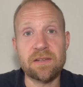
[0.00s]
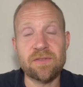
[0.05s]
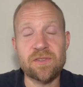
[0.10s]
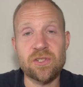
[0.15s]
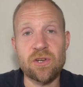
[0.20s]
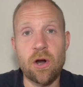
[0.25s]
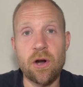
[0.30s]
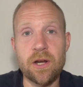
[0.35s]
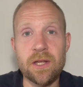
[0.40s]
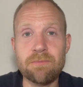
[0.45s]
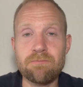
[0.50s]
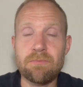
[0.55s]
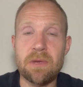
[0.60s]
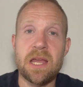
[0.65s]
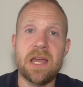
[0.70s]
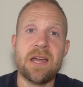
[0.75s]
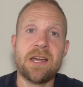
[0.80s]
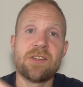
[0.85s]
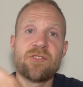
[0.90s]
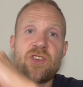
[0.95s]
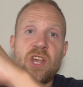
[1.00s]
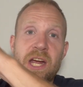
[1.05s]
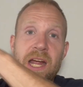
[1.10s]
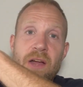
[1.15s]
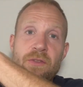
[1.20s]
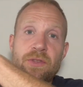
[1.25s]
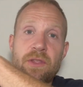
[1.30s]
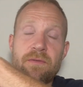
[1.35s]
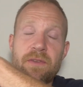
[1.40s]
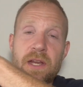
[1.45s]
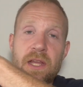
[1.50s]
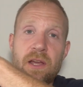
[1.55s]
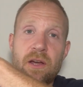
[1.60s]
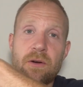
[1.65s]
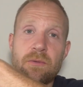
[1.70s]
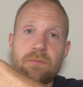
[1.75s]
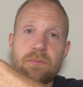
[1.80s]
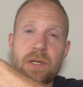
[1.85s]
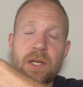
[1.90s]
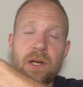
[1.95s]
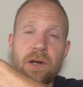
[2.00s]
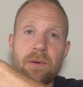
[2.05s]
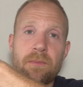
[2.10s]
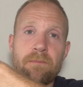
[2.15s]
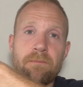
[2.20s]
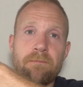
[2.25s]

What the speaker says: starting, check out the video here.